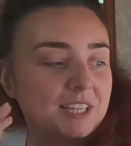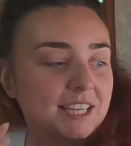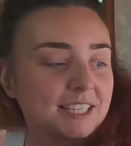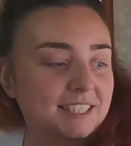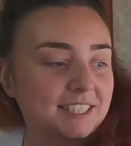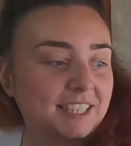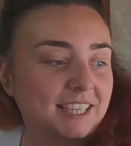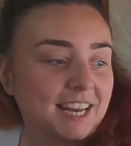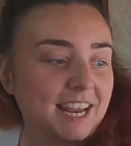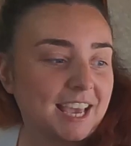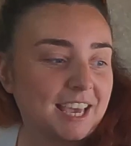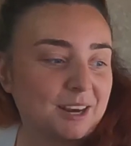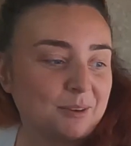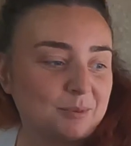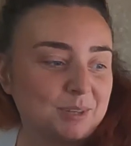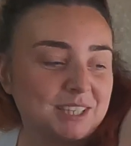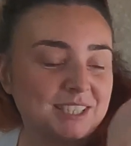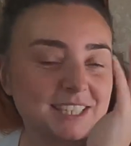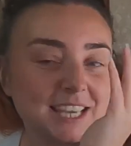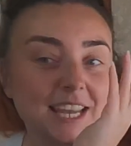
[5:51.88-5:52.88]
were testing it out,
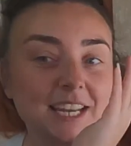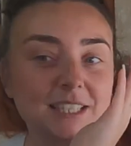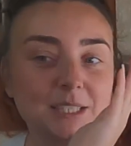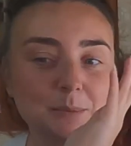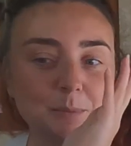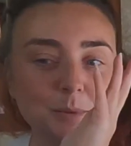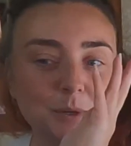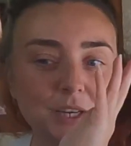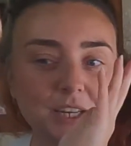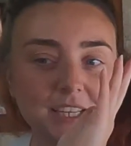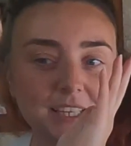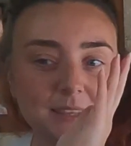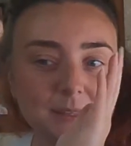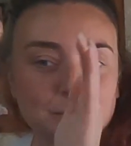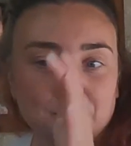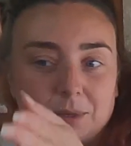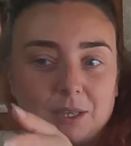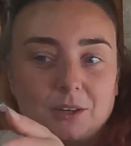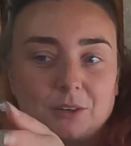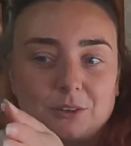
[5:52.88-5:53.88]
and we decided to put it in
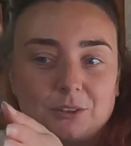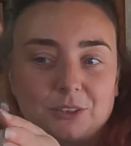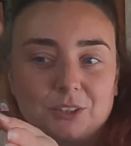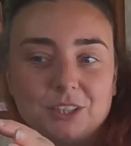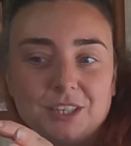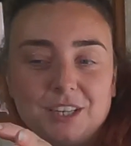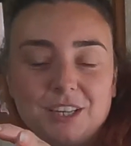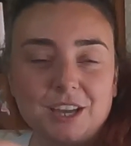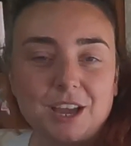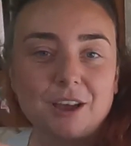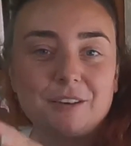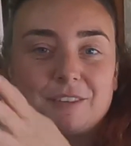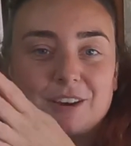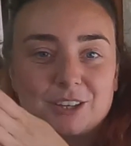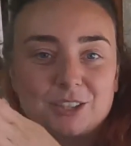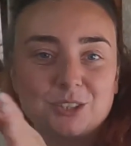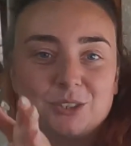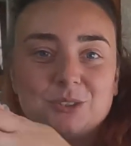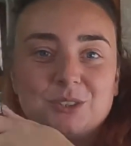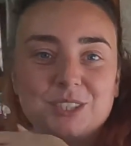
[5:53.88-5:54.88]
the middle of
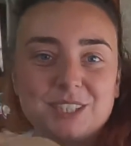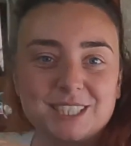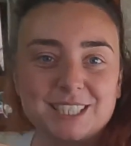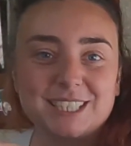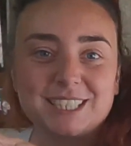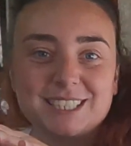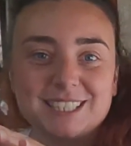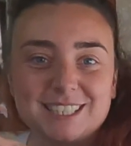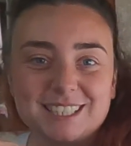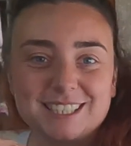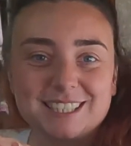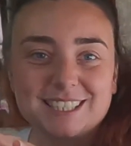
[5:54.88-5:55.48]
our 2 seats.